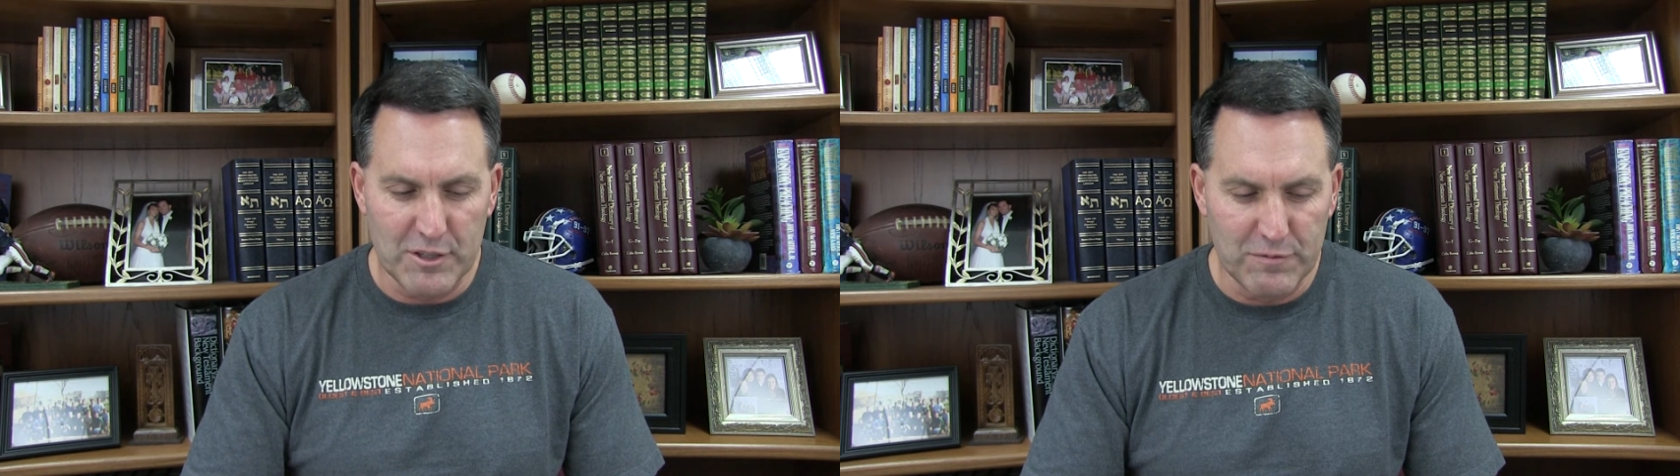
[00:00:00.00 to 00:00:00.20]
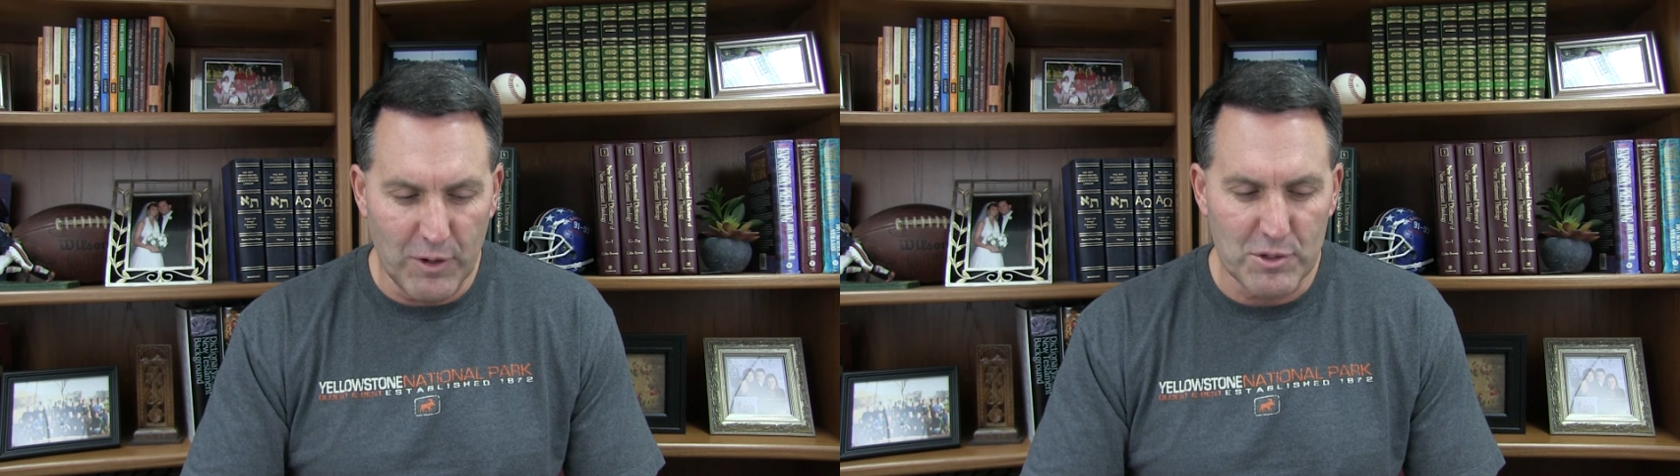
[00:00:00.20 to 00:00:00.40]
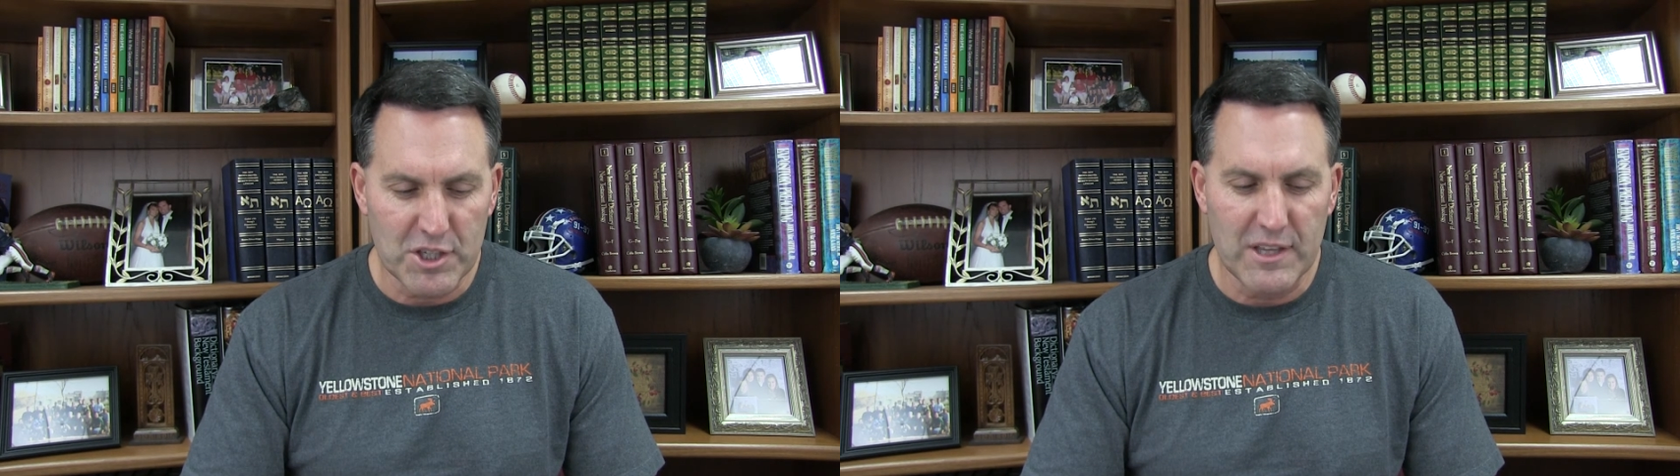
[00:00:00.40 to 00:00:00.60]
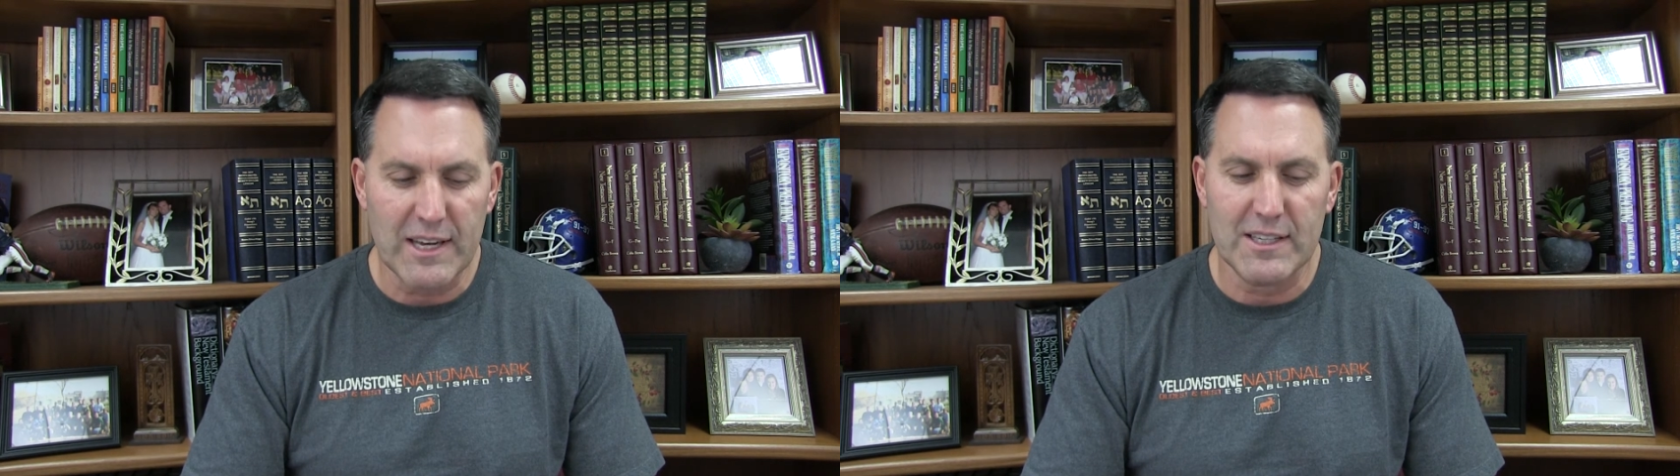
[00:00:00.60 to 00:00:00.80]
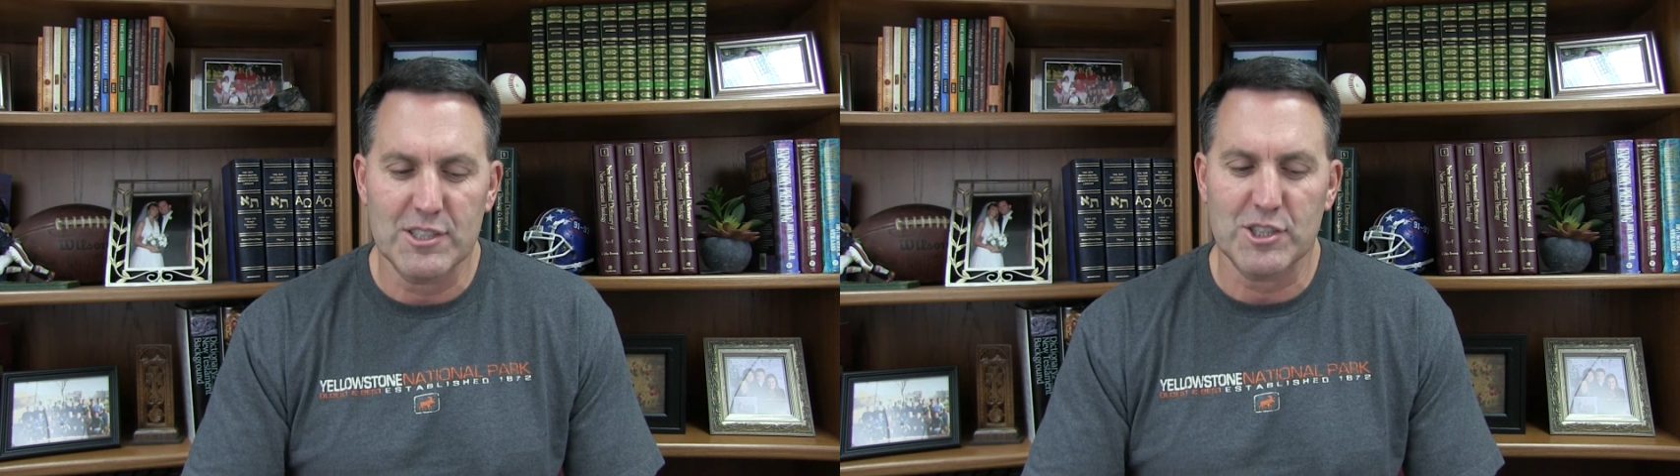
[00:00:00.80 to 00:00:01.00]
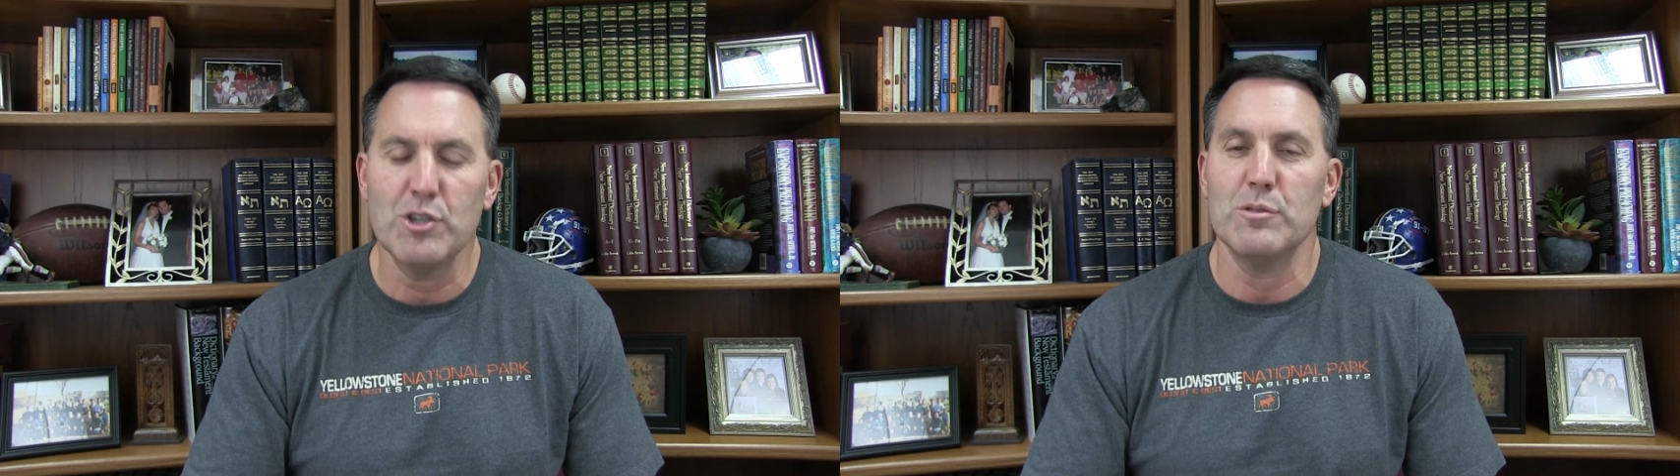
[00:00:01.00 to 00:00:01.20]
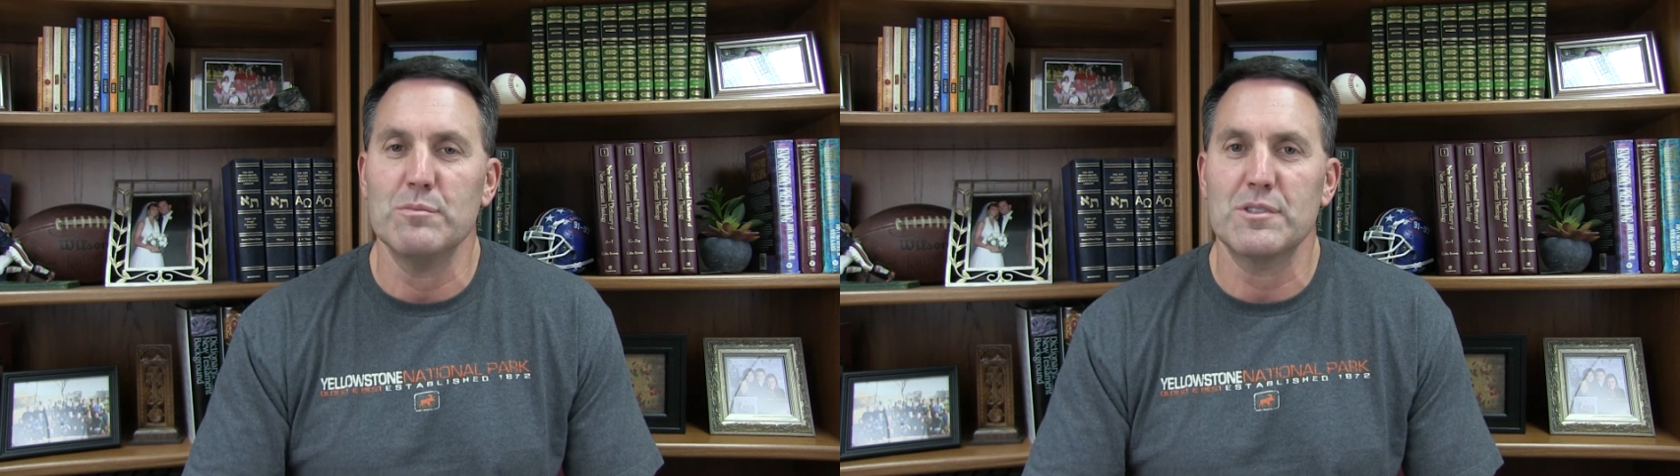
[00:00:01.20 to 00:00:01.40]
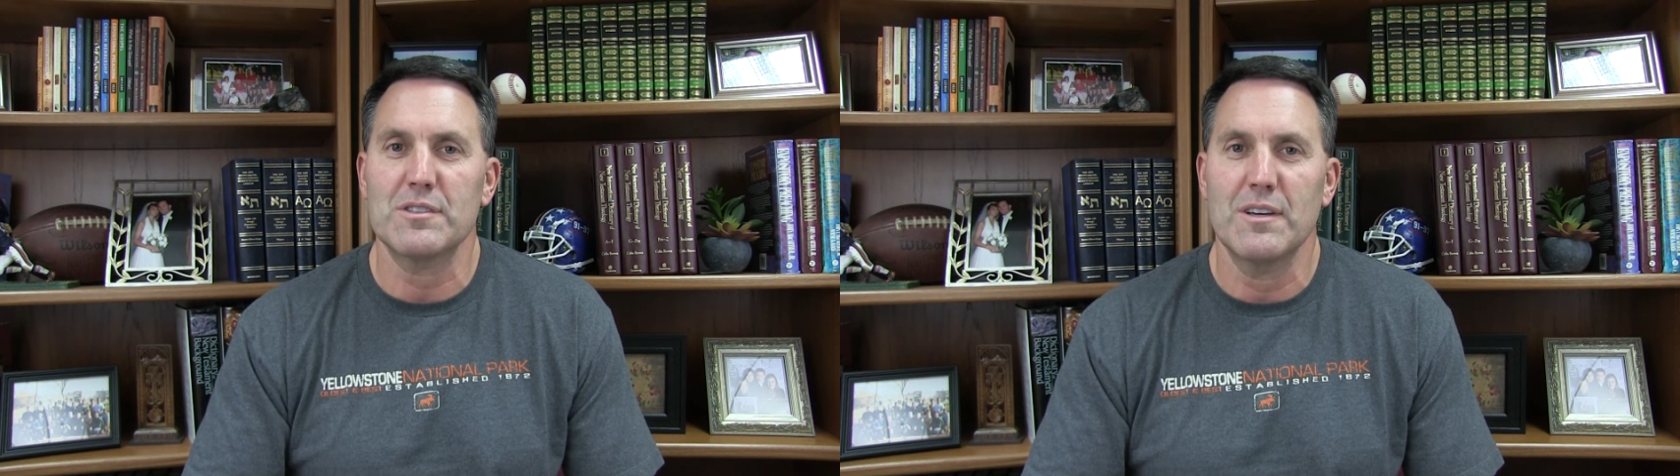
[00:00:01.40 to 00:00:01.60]
devotion that
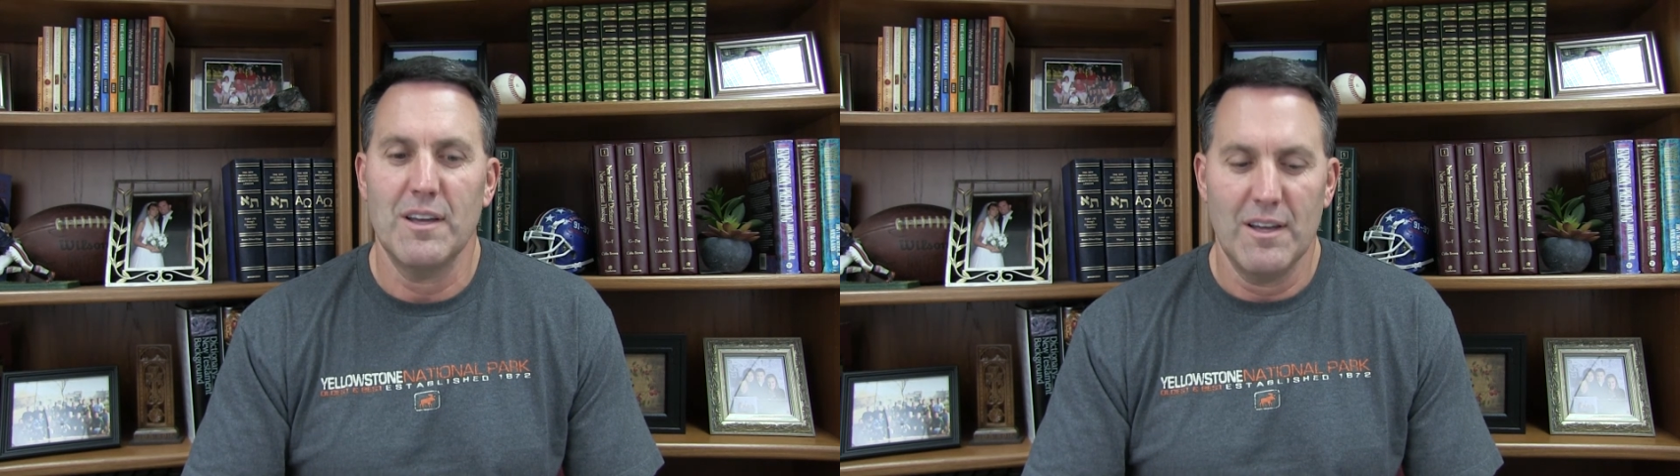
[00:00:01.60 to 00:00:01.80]
consumes.